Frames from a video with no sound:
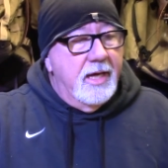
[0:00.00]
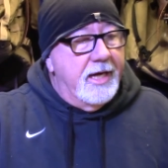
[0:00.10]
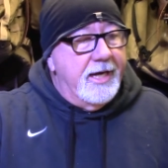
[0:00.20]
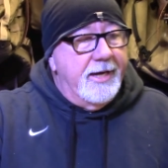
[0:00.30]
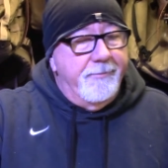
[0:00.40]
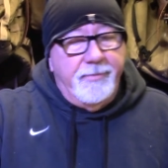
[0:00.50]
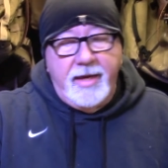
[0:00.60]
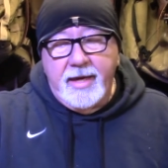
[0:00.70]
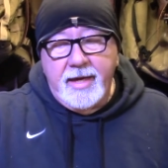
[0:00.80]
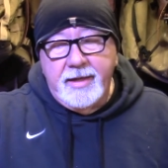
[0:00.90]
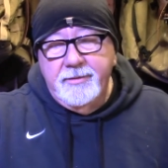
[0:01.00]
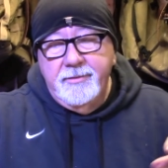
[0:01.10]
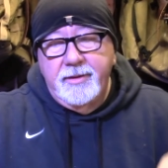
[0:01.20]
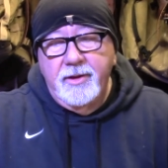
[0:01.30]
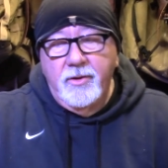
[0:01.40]
Um, and,
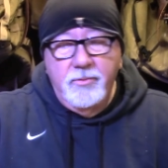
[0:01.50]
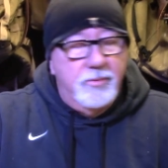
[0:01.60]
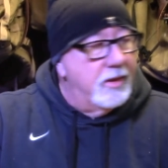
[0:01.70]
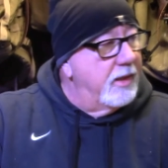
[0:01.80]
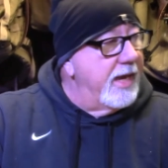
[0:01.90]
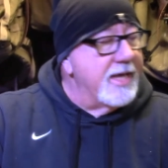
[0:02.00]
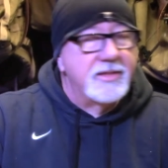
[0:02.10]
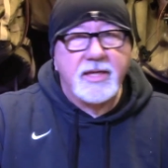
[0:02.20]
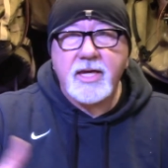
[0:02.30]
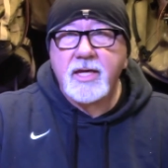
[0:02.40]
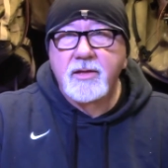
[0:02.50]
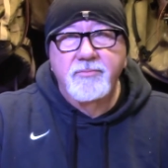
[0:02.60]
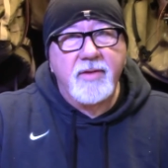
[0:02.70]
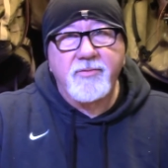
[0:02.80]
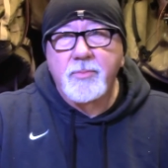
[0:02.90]
you know, uh, ESEE,
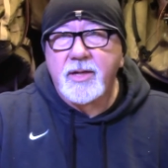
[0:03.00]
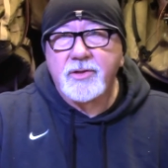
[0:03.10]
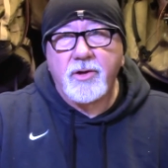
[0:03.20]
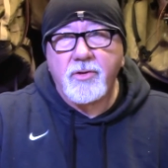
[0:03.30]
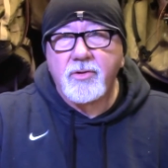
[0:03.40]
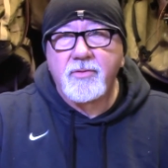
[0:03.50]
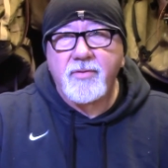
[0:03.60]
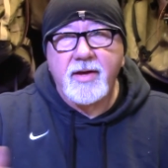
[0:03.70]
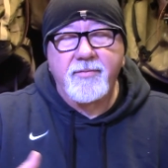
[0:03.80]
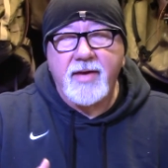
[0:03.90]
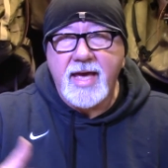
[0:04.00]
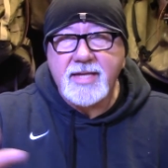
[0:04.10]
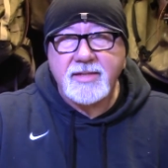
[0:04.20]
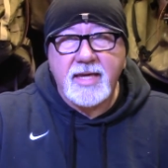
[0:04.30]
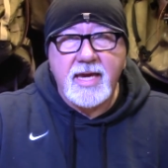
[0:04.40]
everybody's heard of, of,
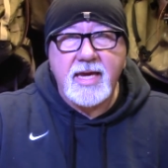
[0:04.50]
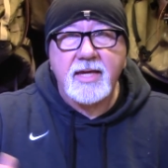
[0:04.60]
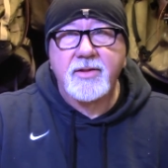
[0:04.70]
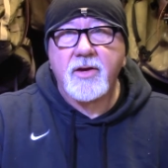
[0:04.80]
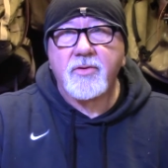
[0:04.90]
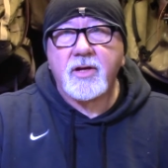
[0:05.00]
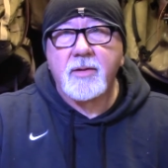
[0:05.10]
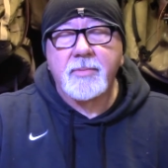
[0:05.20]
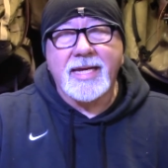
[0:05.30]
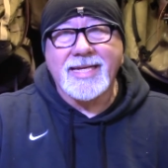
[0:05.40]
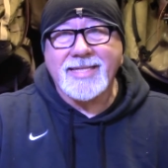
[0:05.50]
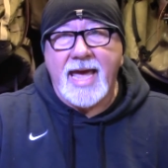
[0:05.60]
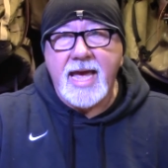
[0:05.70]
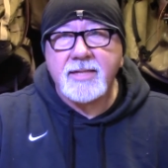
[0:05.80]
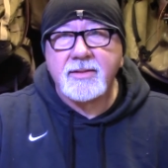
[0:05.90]
ESEE, and the other company is
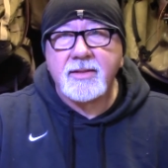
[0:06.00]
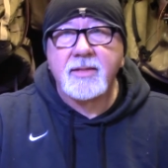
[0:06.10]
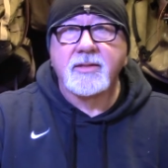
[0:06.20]
ANZA.